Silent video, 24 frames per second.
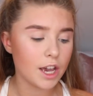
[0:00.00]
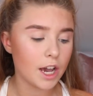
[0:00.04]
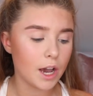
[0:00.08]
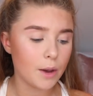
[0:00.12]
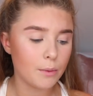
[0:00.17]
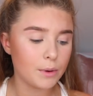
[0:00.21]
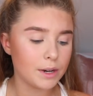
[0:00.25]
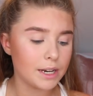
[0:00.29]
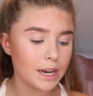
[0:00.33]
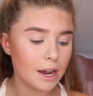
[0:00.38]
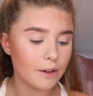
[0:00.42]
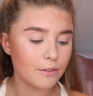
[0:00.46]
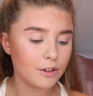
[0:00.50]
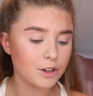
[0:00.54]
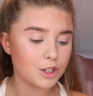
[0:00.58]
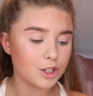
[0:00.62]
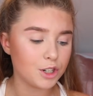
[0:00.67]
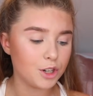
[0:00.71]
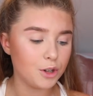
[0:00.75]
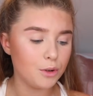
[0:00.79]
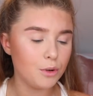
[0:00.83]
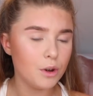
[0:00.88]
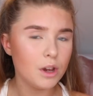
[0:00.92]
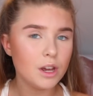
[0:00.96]
I would never
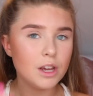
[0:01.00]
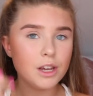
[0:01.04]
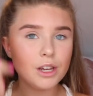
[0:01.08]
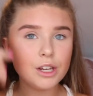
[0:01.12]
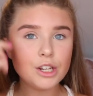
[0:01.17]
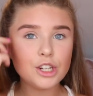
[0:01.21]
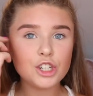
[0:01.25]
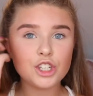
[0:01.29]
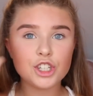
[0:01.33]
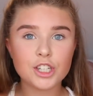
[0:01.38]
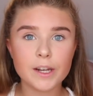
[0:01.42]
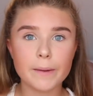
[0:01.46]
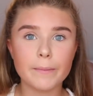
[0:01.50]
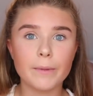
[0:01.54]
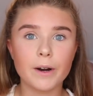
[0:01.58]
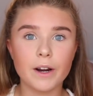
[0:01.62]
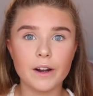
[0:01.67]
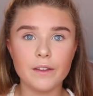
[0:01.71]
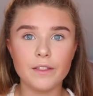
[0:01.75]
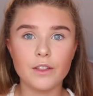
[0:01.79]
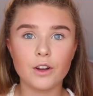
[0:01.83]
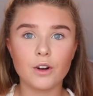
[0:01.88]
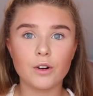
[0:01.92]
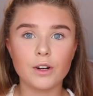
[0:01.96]
do shimmer
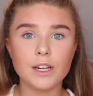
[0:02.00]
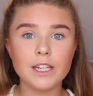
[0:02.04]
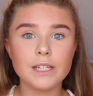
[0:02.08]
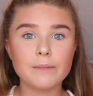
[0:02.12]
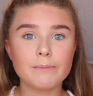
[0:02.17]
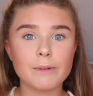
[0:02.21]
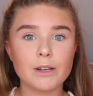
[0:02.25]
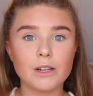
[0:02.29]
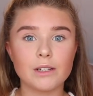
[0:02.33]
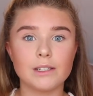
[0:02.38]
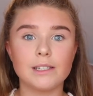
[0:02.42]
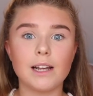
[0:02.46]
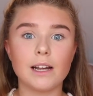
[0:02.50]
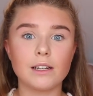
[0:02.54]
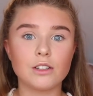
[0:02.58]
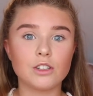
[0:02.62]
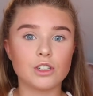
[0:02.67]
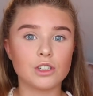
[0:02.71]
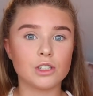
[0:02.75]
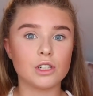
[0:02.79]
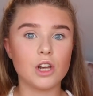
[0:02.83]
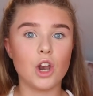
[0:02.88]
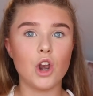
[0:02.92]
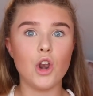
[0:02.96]
in the crease, because that's
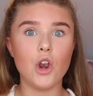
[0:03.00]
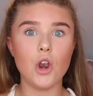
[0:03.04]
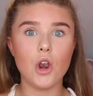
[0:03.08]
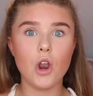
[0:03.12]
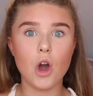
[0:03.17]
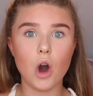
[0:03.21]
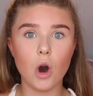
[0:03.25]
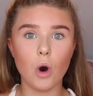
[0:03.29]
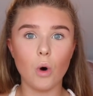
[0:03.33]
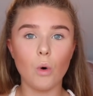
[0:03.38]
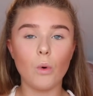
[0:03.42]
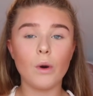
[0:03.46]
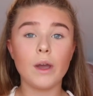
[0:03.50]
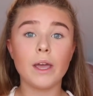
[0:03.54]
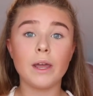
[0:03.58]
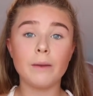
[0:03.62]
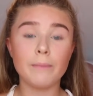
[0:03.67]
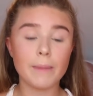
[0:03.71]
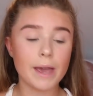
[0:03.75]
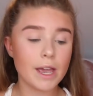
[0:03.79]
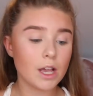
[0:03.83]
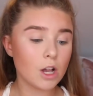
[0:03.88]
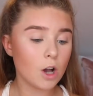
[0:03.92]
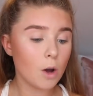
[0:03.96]
just a no
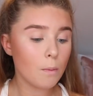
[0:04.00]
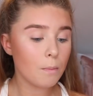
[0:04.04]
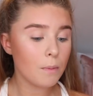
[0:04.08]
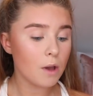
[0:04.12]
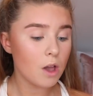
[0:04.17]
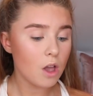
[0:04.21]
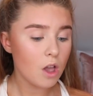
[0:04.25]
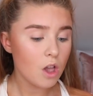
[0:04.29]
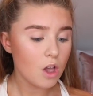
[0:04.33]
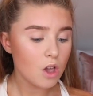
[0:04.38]
in makeup.